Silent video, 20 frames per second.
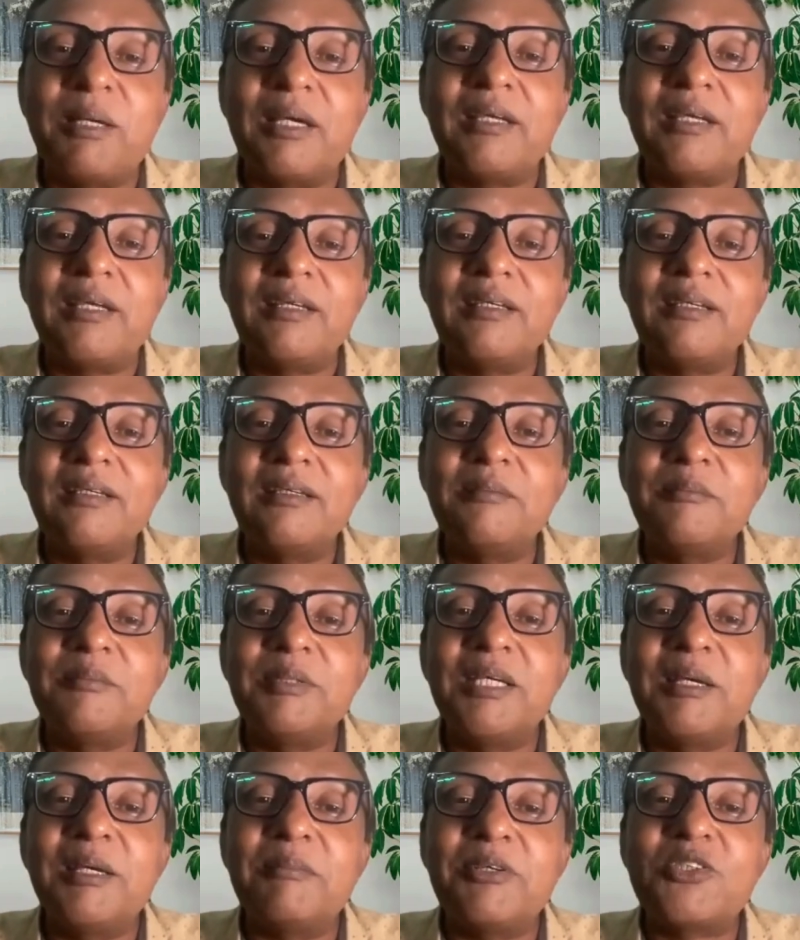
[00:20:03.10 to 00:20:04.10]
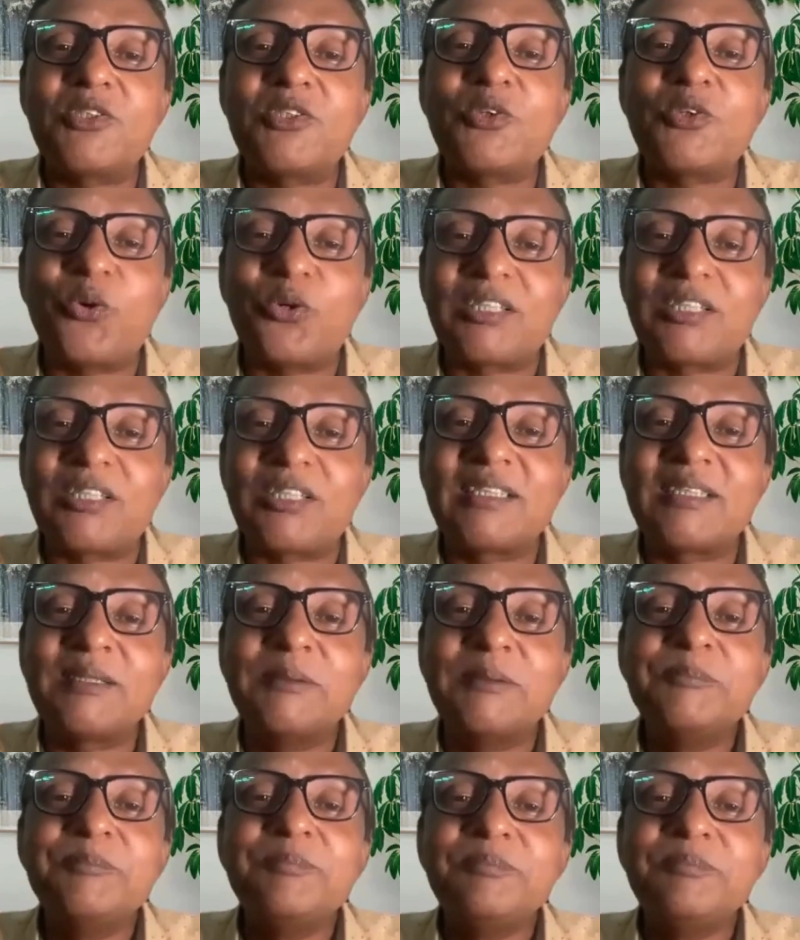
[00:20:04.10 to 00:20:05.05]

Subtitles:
my BMS course.